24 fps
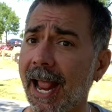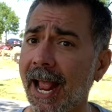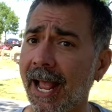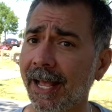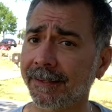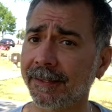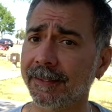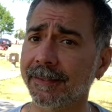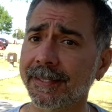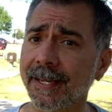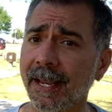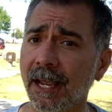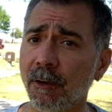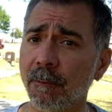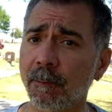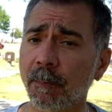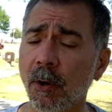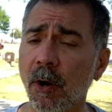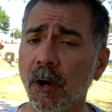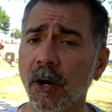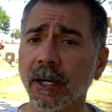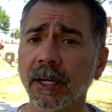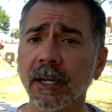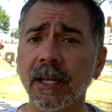at the Town
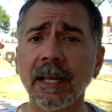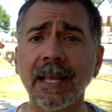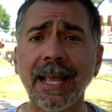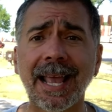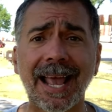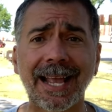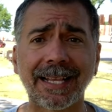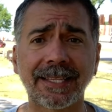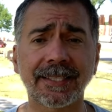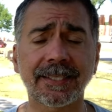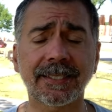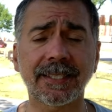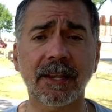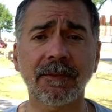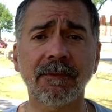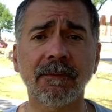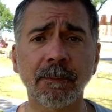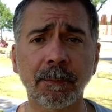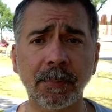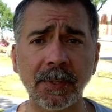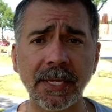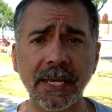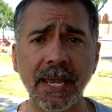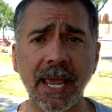Park at
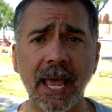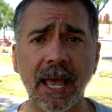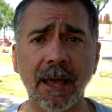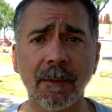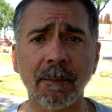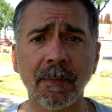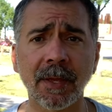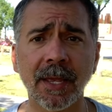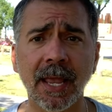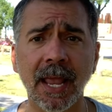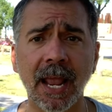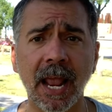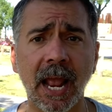7 p.m.